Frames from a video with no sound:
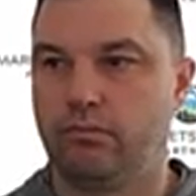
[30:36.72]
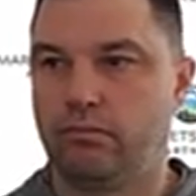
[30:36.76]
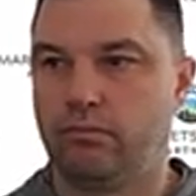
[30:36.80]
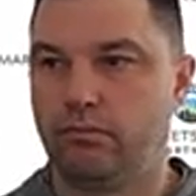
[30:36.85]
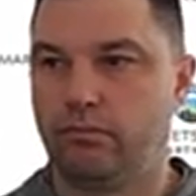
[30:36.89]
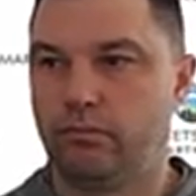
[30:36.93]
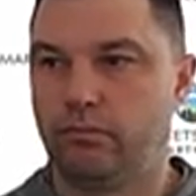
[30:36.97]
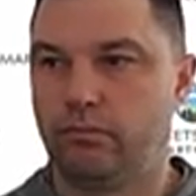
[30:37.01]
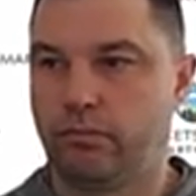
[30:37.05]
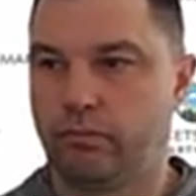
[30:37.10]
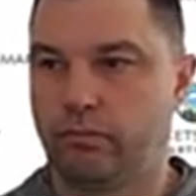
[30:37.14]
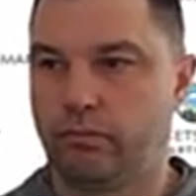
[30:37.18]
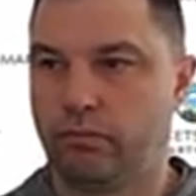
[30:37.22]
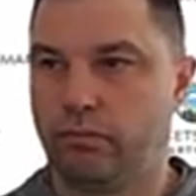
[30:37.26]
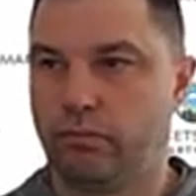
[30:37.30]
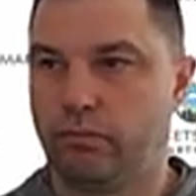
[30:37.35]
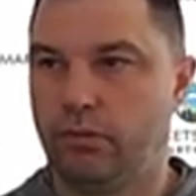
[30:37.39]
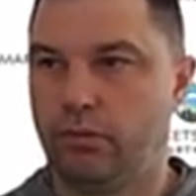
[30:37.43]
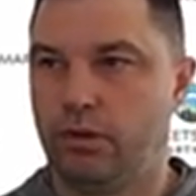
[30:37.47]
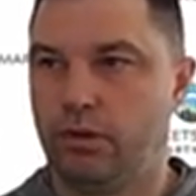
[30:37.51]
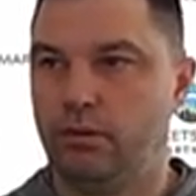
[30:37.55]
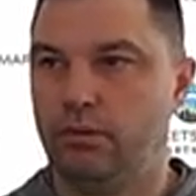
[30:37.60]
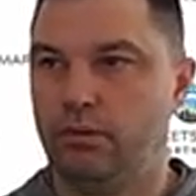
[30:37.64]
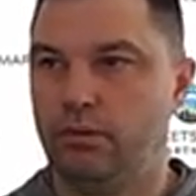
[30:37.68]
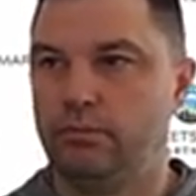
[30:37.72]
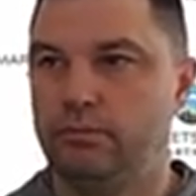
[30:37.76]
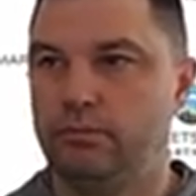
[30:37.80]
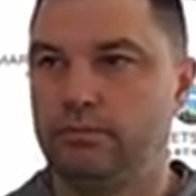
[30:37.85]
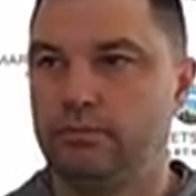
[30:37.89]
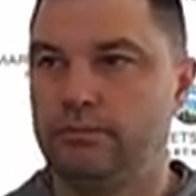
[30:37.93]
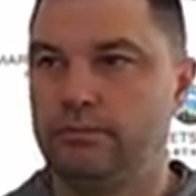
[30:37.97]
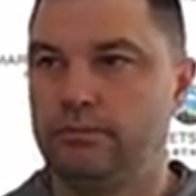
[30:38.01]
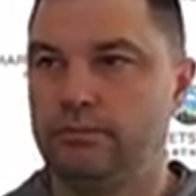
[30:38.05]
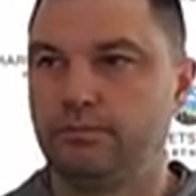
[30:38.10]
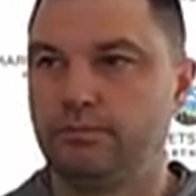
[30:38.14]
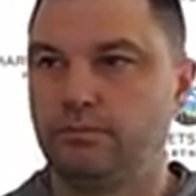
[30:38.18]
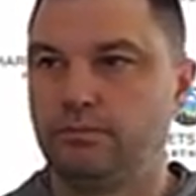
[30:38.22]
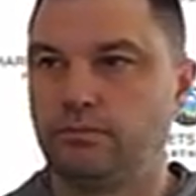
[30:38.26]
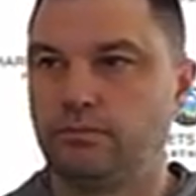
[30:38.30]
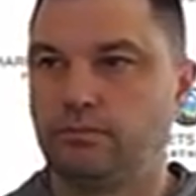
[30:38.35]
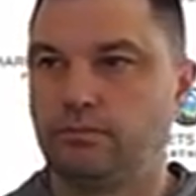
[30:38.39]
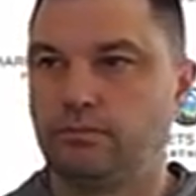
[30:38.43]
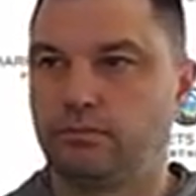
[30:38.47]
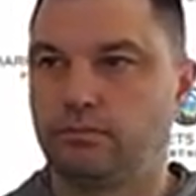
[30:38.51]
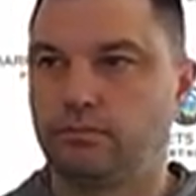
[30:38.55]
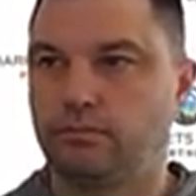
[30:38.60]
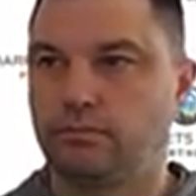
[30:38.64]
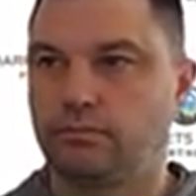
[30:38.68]

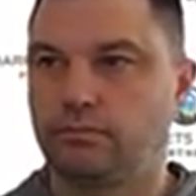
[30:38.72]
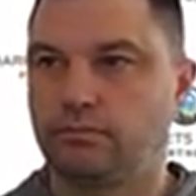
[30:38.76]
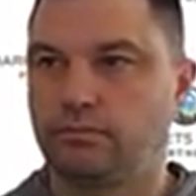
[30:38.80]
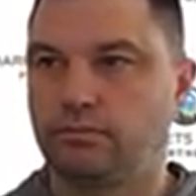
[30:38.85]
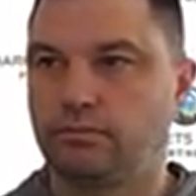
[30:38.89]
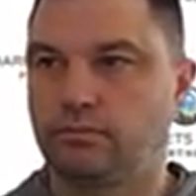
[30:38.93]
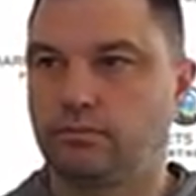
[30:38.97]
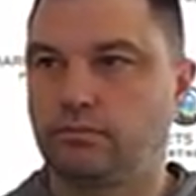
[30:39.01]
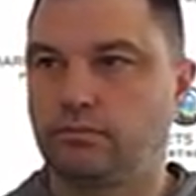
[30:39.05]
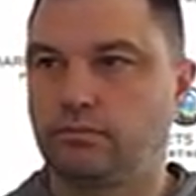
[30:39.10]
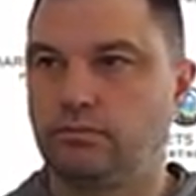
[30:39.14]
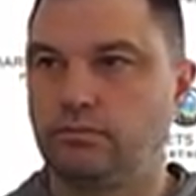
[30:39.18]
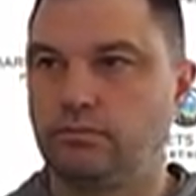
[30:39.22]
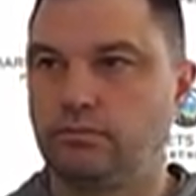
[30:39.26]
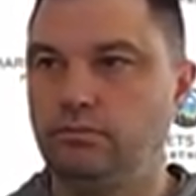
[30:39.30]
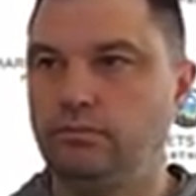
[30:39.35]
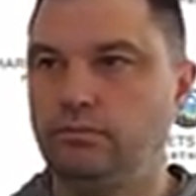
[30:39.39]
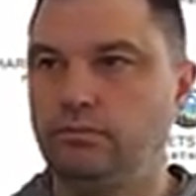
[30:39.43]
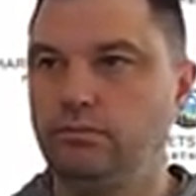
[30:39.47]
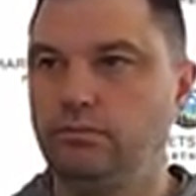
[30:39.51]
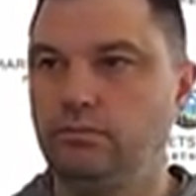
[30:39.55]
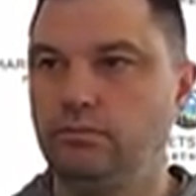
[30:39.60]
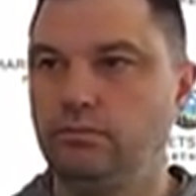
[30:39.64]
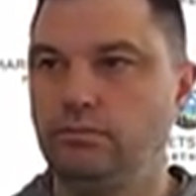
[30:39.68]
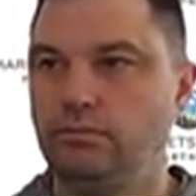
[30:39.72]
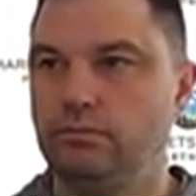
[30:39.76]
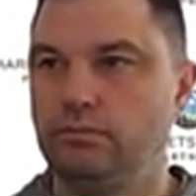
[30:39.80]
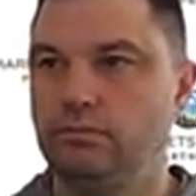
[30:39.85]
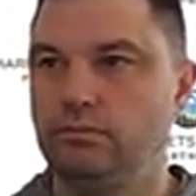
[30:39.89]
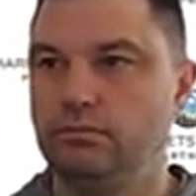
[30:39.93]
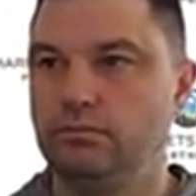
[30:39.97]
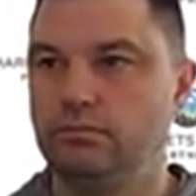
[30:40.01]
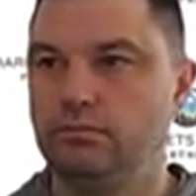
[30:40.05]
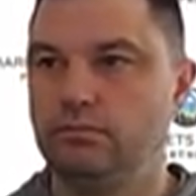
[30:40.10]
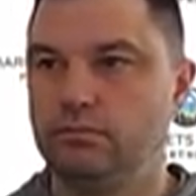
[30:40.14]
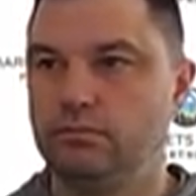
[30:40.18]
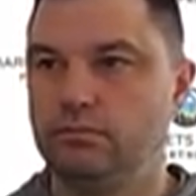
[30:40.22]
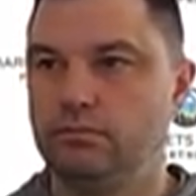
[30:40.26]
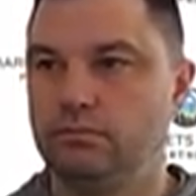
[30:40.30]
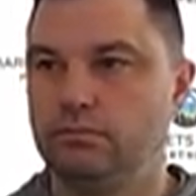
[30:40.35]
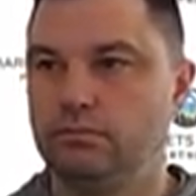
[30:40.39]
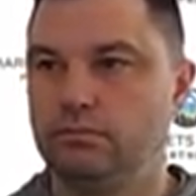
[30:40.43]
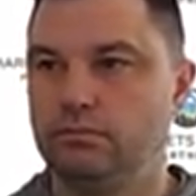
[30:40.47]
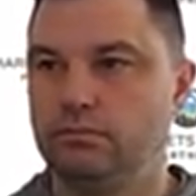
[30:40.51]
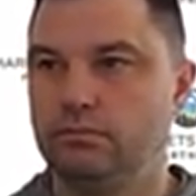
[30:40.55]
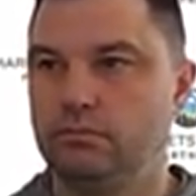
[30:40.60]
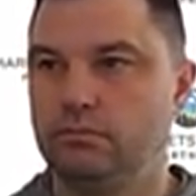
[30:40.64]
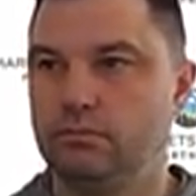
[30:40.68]

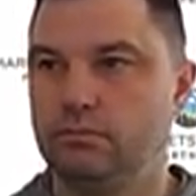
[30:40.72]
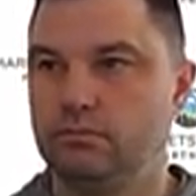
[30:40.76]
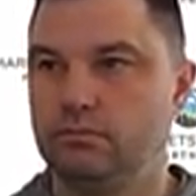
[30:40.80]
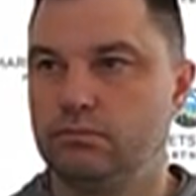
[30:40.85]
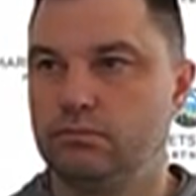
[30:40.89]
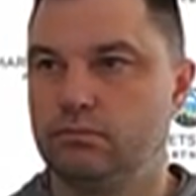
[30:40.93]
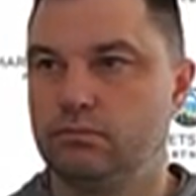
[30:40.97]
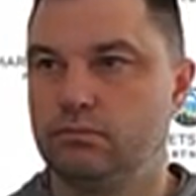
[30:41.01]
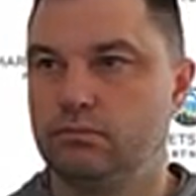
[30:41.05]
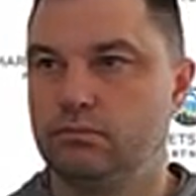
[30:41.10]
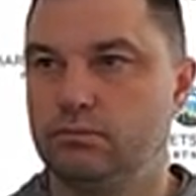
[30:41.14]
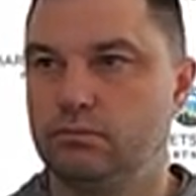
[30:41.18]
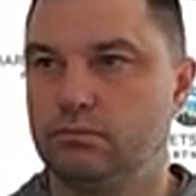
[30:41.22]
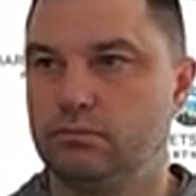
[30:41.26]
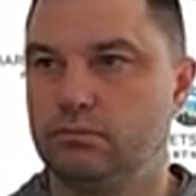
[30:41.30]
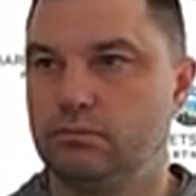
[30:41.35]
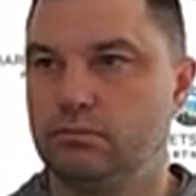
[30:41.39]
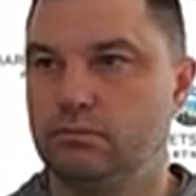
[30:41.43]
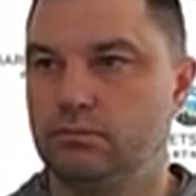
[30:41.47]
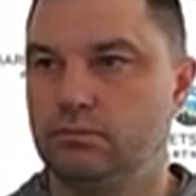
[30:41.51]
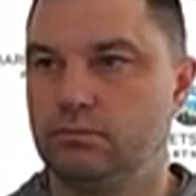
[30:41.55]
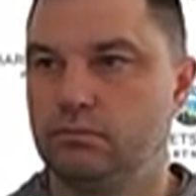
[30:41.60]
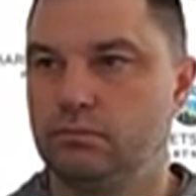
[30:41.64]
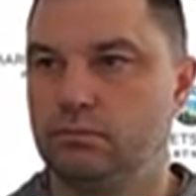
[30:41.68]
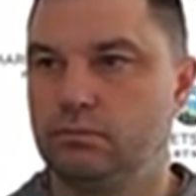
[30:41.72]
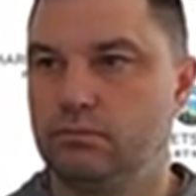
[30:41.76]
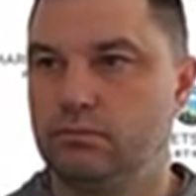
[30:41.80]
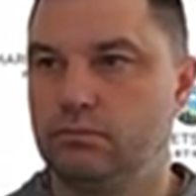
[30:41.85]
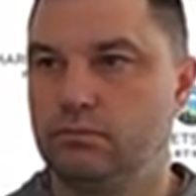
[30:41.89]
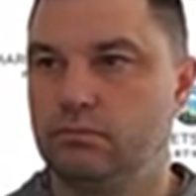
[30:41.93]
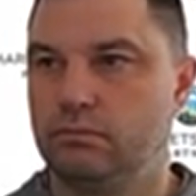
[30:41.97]
No words are spoken by the person on screen.